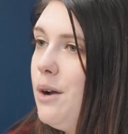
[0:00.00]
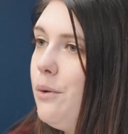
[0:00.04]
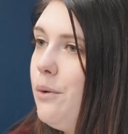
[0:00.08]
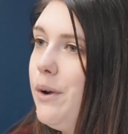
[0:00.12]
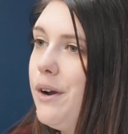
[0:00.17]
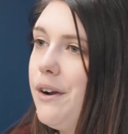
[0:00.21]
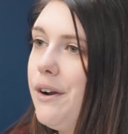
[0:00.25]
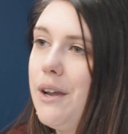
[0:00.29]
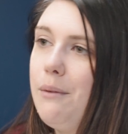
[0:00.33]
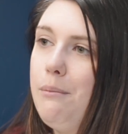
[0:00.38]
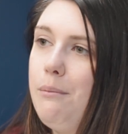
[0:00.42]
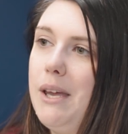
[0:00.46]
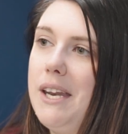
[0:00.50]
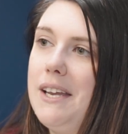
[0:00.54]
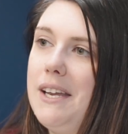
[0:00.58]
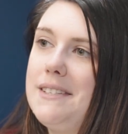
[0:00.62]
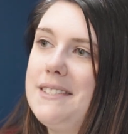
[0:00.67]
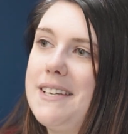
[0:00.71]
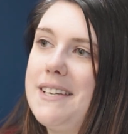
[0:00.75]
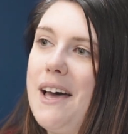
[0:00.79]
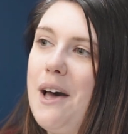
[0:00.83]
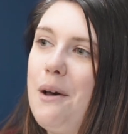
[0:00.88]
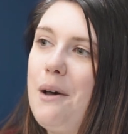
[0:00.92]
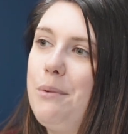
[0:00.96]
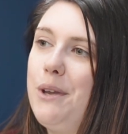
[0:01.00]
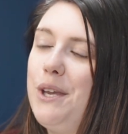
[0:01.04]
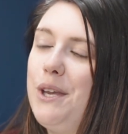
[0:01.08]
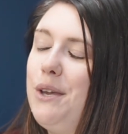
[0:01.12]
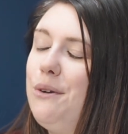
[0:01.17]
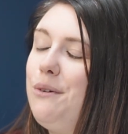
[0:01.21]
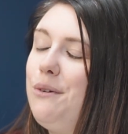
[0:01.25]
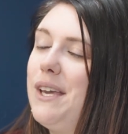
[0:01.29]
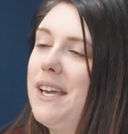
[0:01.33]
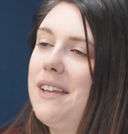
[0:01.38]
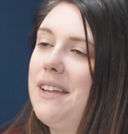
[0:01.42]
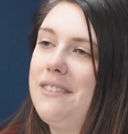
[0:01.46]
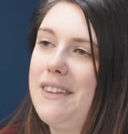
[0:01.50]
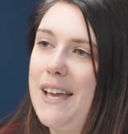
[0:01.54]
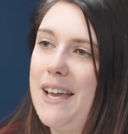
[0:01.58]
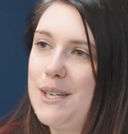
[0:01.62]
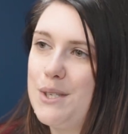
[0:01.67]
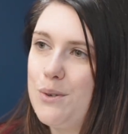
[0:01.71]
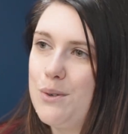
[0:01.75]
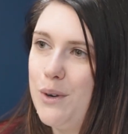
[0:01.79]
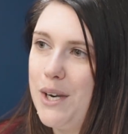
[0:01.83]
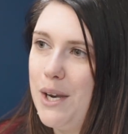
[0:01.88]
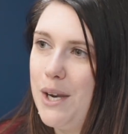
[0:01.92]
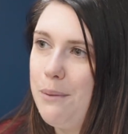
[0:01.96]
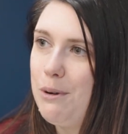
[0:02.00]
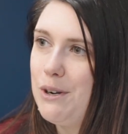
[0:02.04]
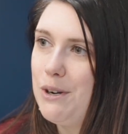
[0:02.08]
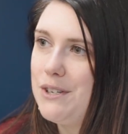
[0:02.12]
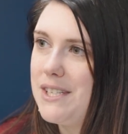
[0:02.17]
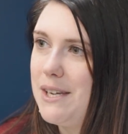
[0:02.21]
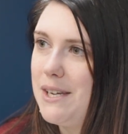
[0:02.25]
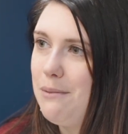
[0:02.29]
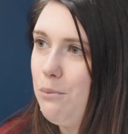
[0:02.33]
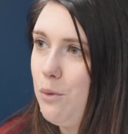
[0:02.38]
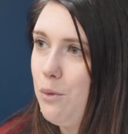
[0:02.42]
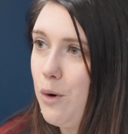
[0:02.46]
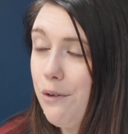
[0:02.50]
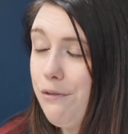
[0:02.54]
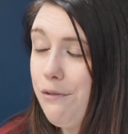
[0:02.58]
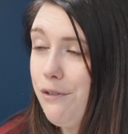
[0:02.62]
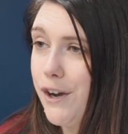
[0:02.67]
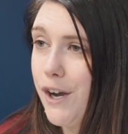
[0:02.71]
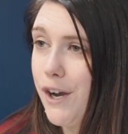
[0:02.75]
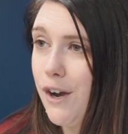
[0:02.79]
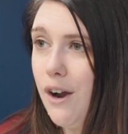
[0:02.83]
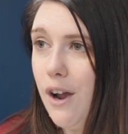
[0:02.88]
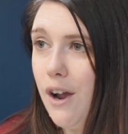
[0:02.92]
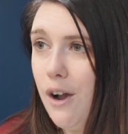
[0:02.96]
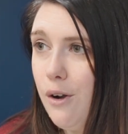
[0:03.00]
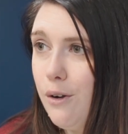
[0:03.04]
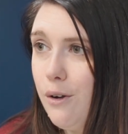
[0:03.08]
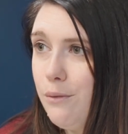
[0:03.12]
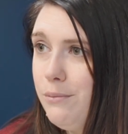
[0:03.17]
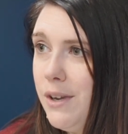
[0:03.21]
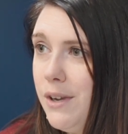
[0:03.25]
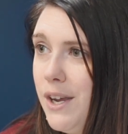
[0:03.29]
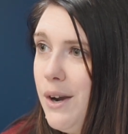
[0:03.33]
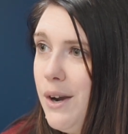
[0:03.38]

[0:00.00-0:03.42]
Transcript: We are committed to helping you get that 20% more for your home.